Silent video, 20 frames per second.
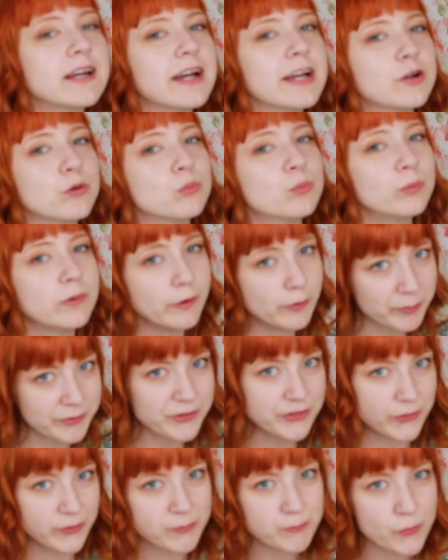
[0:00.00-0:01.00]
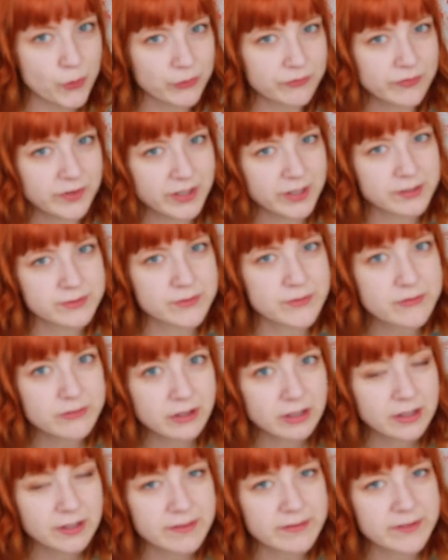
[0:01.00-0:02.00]
I will be doing more
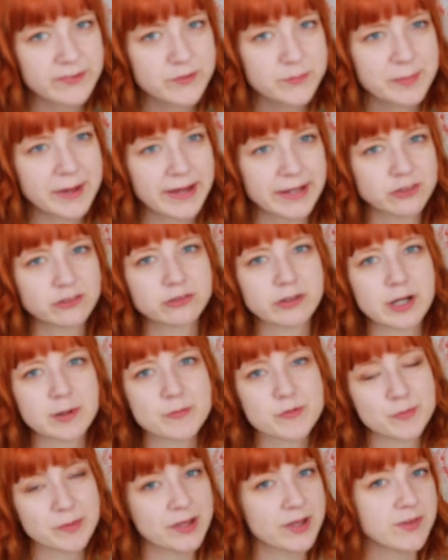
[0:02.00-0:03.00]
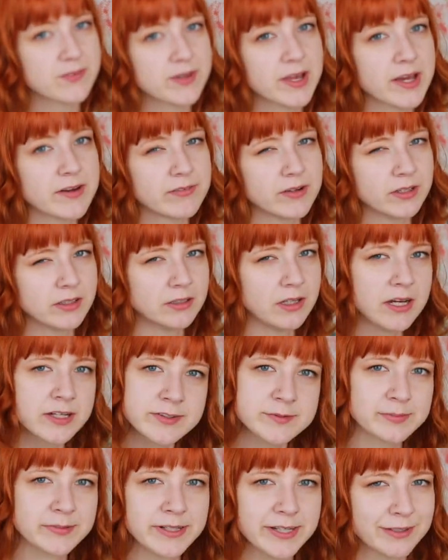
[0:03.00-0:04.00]
videos on these backdrops because I have a
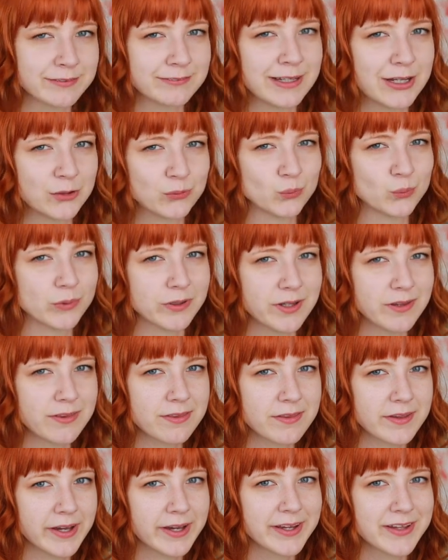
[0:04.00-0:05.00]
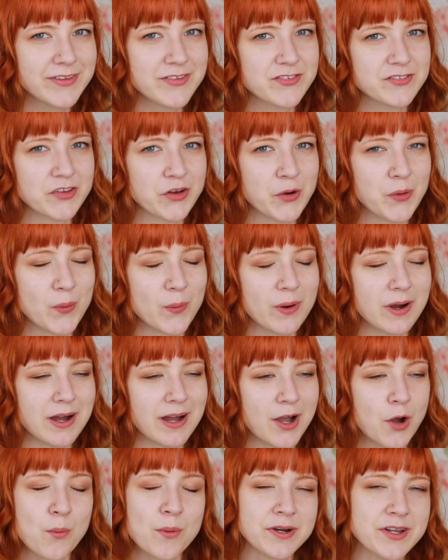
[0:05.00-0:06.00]
lot to play around with, so
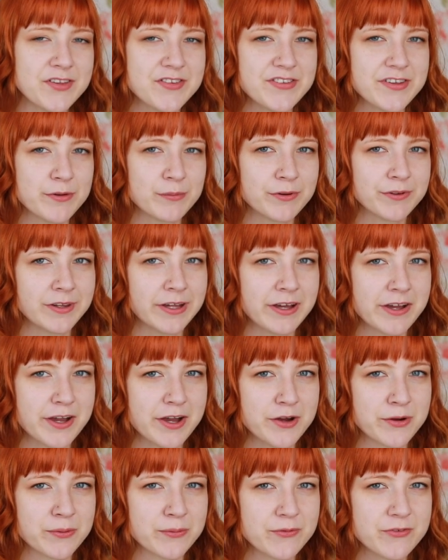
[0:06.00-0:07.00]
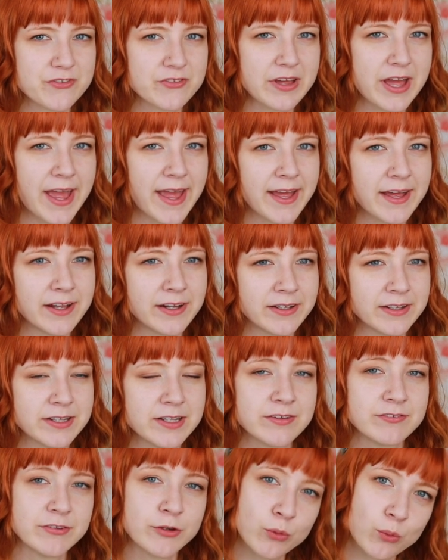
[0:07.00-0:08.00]
I want to see where that goes. And
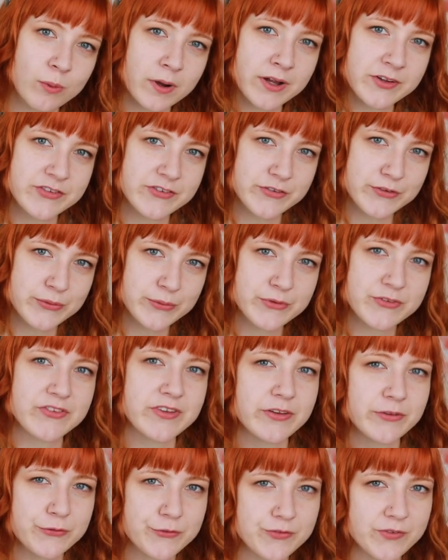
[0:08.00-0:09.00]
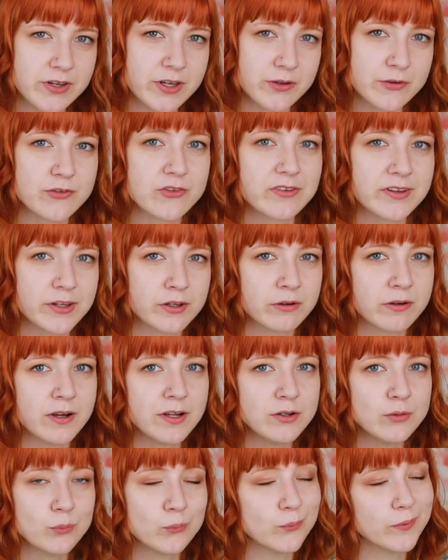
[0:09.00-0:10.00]
if you want to see those videos later
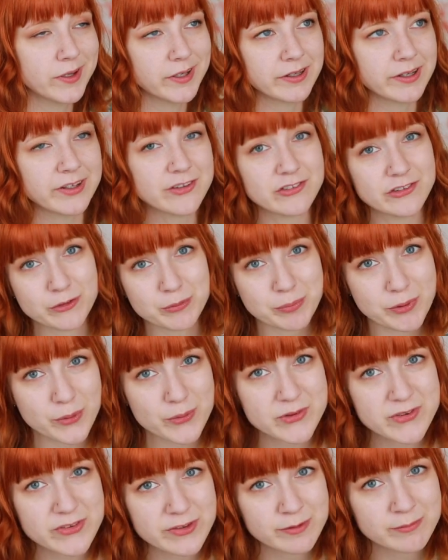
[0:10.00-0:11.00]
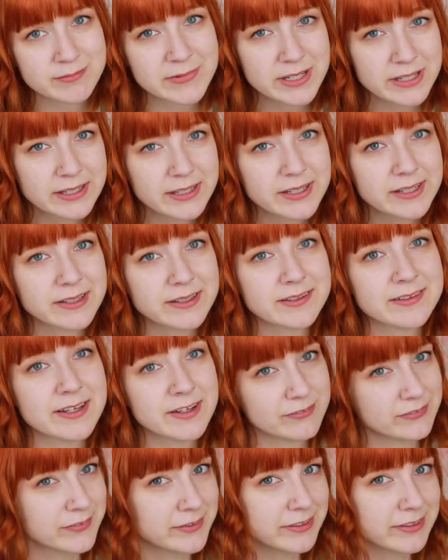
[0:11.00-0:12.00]
on when I do post them,
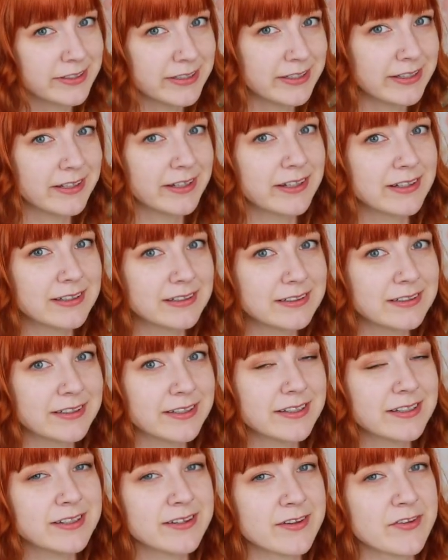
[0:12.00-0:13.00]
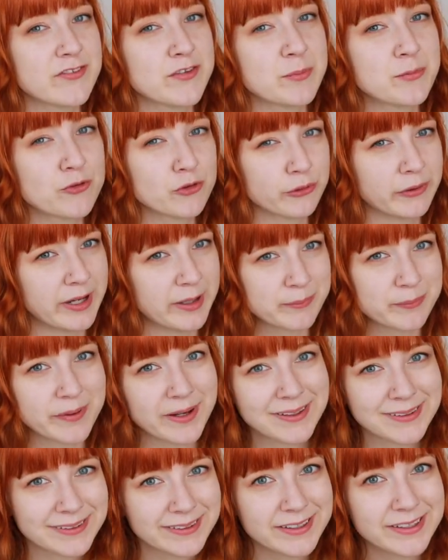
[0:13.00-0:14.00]
definitely click the subscribe
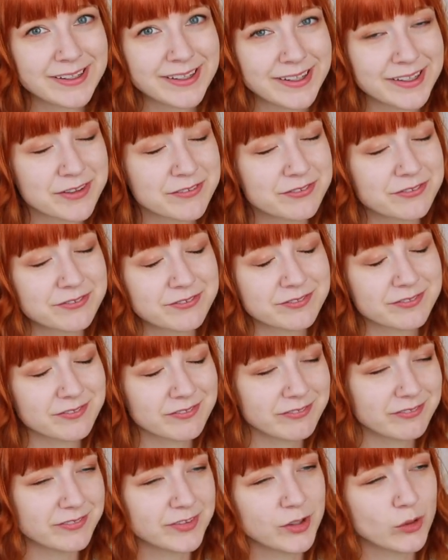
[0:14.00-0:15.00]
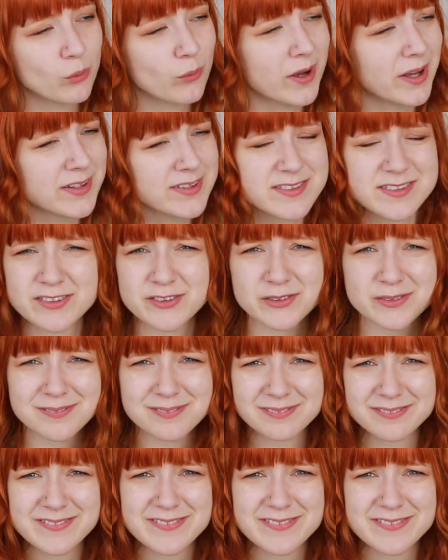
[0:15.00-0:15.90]
button if you want to.